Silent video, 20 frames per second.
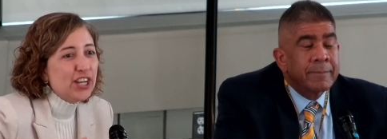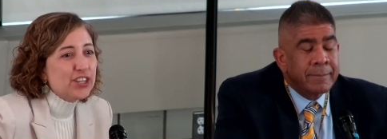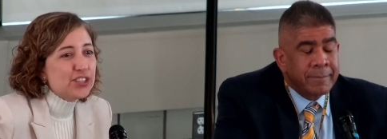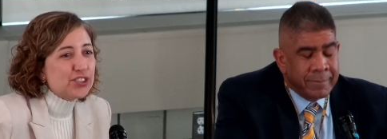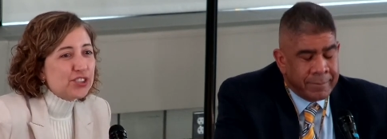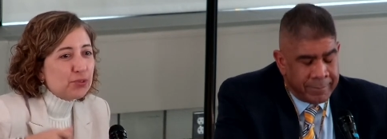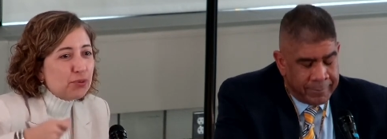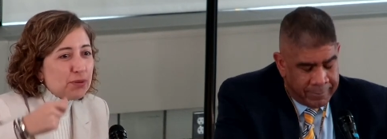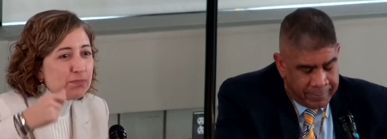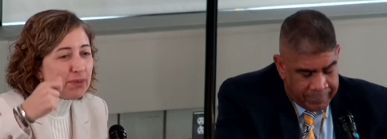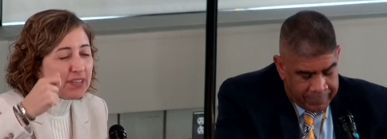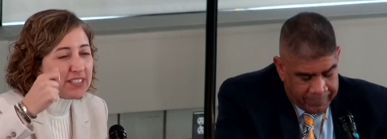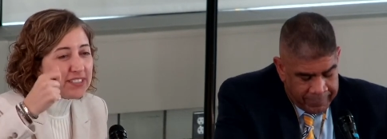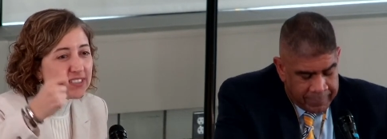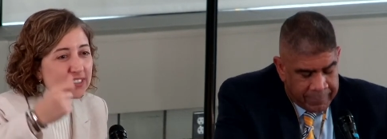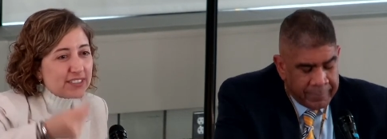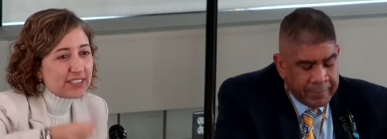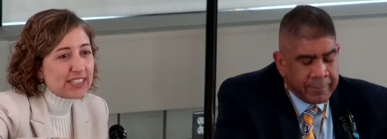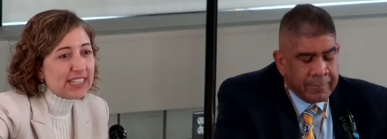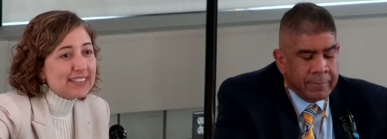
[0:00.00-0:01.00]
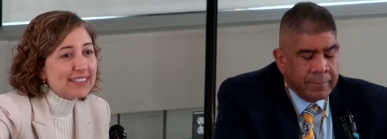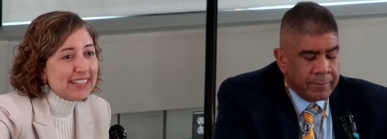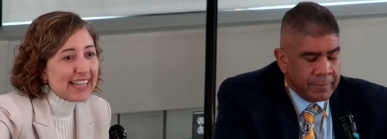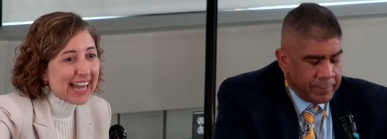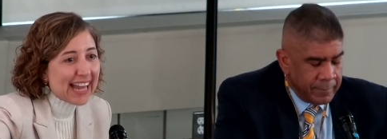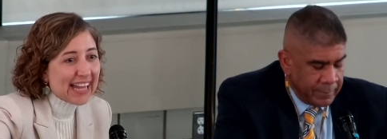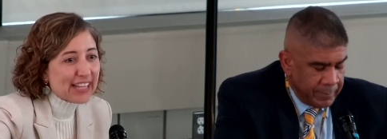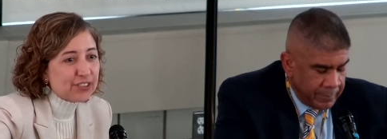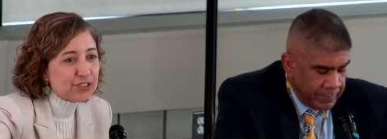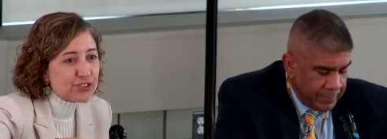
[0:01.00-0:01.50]
Speaker 1: So it basically
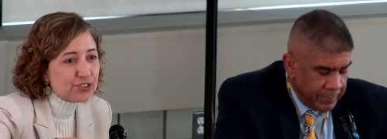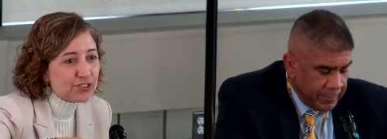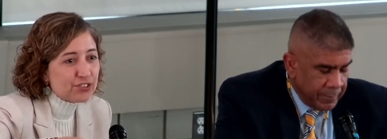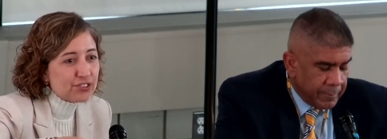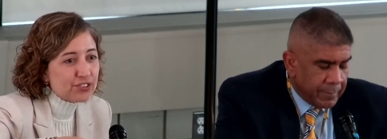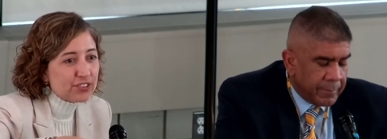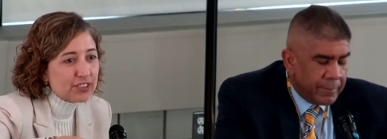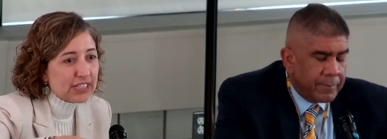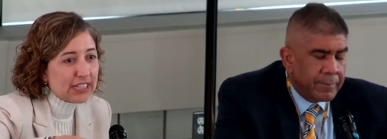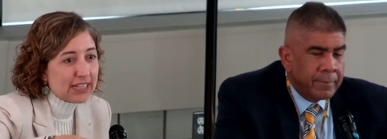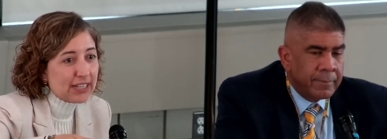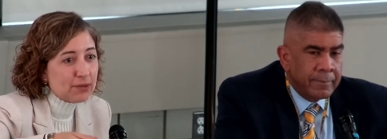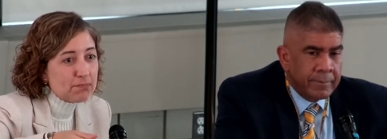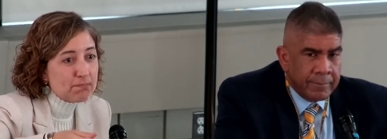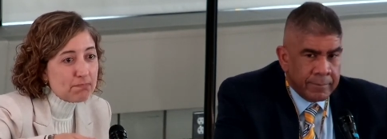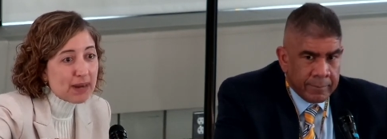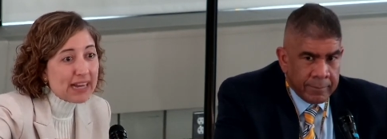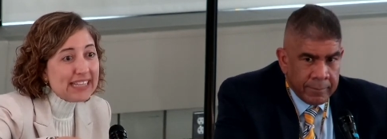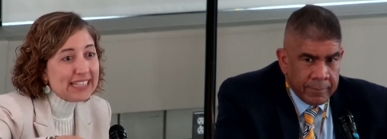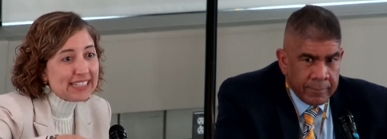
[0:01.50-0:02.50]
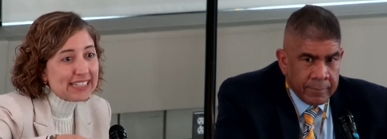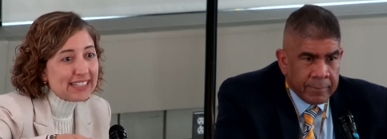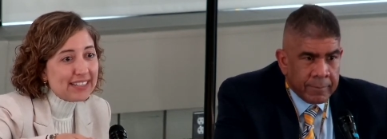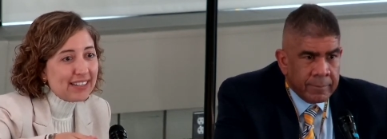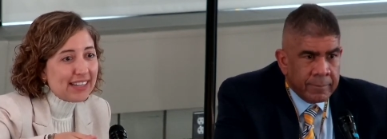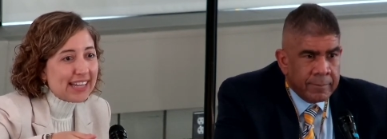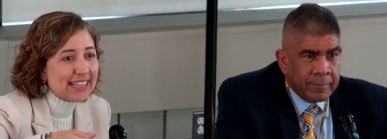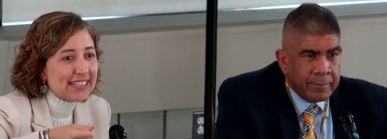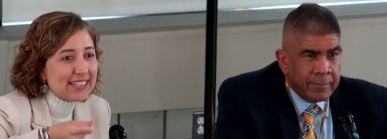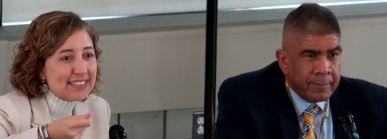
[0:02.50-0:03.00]
attached uh,
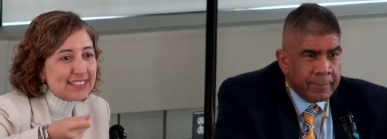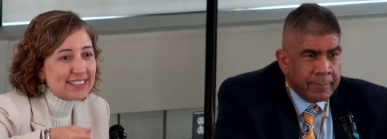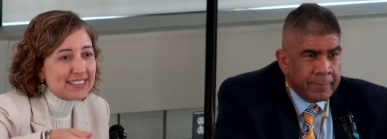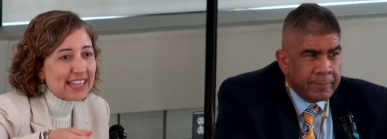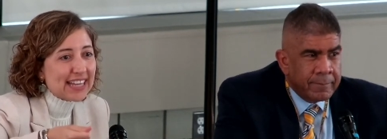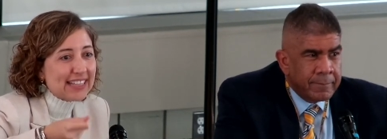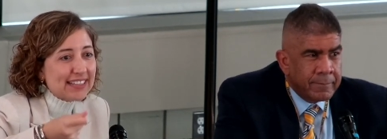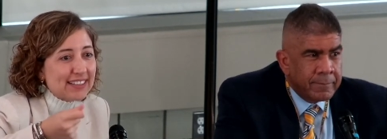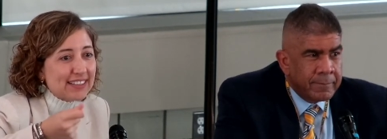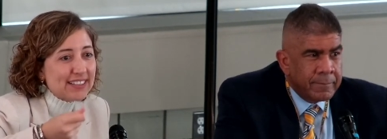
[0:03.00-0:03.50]
money and it said,